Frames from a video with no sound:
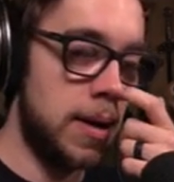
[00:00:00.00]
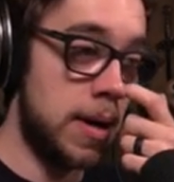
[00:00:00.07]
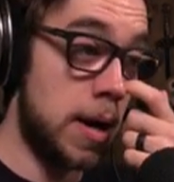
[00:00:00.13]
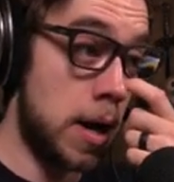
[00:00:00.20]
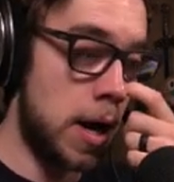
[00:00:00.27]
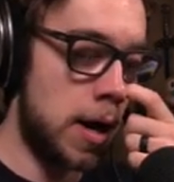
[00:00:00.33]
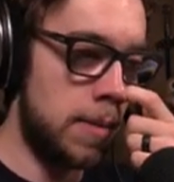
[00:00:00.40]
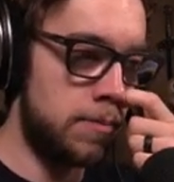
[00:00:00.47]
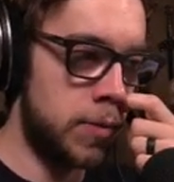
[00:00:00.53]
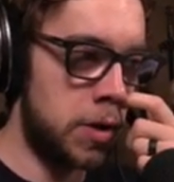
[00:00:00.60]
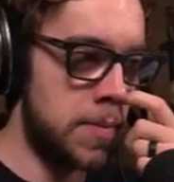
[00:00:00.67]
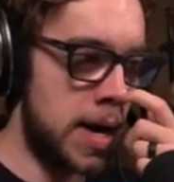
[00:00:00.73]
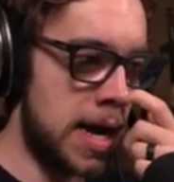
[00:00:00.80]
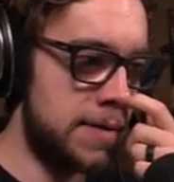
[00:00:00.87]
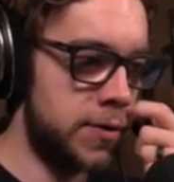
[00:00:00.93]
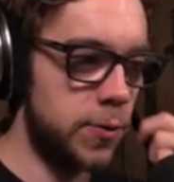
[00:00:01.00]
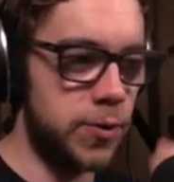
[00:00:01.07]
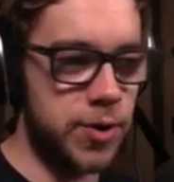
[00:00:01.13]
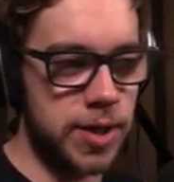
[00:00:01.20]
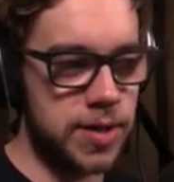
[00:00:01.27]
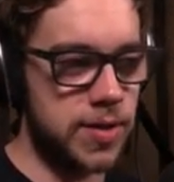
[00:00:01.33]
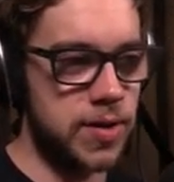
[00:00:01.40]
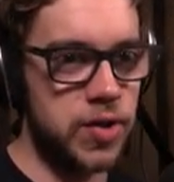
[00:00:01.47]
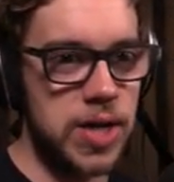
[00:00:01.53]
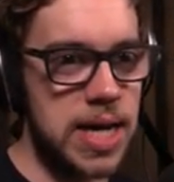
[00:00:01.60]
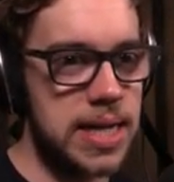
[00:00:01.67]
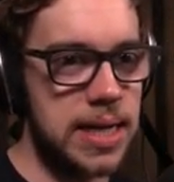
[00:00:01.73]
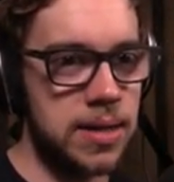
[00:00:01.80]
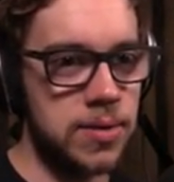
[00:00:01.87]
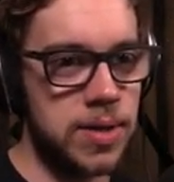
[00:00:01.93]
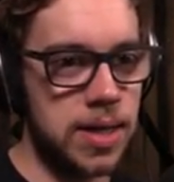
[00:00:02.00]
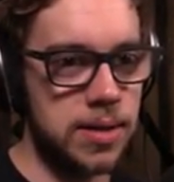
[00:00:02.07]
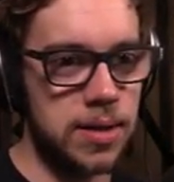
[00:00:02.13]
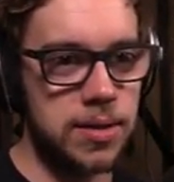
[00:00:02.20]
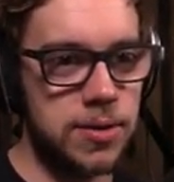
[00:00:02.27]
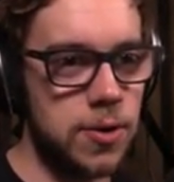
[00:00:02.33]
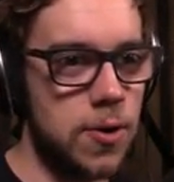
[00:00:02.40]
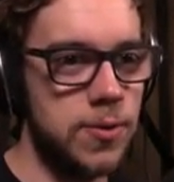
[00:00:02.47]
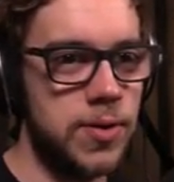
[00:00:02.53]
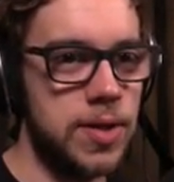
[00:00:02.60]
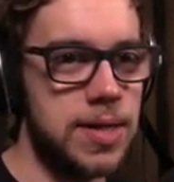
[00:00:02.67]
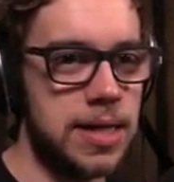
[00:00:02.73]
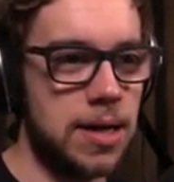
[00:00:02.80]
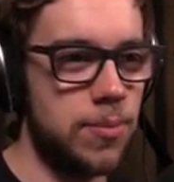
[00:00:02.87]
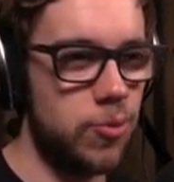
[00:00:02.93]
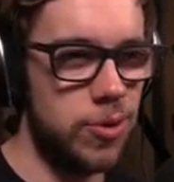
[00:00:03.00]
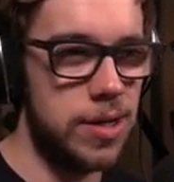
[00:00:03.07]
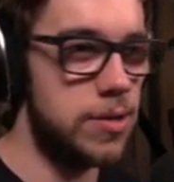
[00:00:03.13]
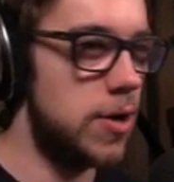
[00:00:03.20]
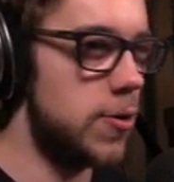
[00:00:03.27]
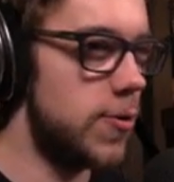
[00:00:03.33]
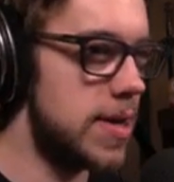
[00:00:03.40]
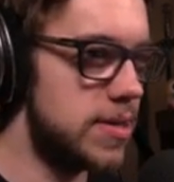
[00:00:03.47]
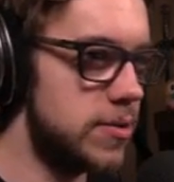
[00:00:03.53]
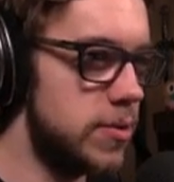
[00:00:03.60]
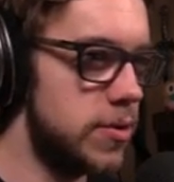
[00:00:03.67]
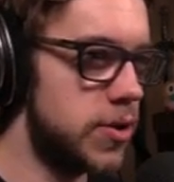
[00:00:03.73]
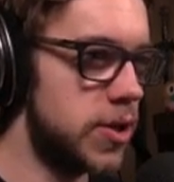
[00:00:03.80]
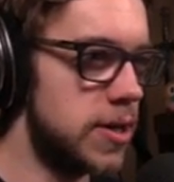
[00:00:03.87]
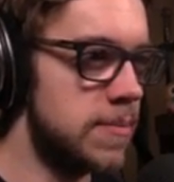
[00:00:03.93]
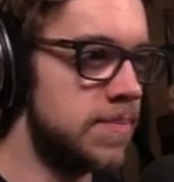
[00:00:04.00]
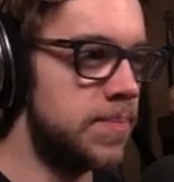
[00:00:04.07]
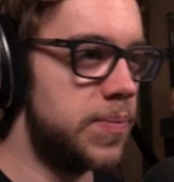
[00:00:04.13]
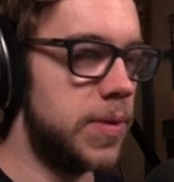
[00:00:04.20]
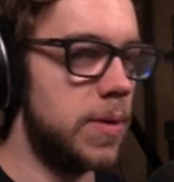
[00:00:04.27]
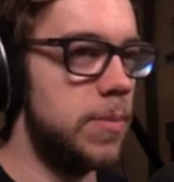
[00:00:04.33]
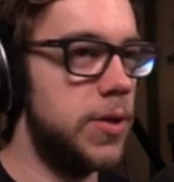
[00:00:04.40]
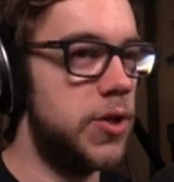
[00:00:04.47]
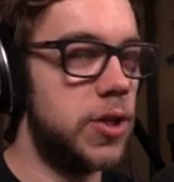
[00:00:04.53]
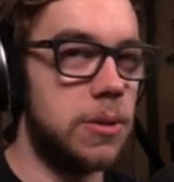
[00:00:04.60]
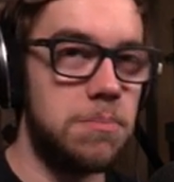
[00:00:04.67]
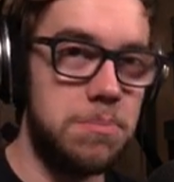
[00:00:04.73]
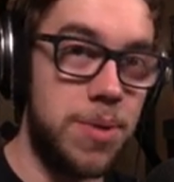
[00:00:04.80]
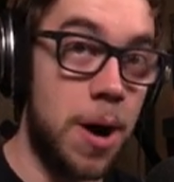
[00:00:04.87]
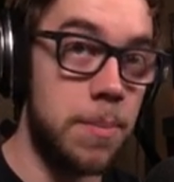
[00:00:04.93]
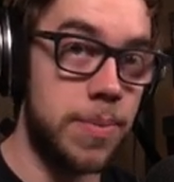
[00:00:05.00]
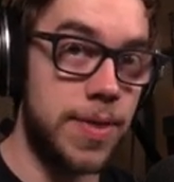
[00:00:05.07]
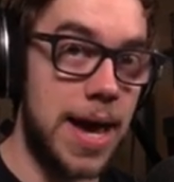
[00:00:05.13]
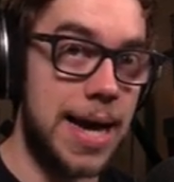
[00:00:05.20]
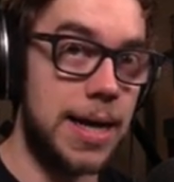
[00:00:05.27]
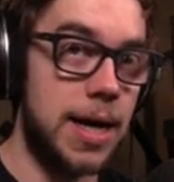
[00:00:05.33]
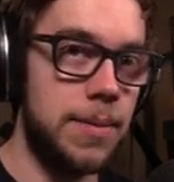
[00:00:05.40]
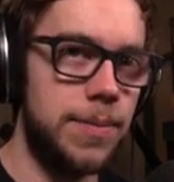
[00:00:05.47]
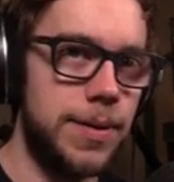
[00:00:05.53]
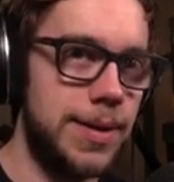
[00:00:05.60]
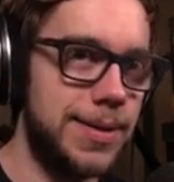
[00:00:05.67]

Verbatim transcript: Um, you might have to adjust the settings because it starts at like a pretty low resolution, but you can bump that up.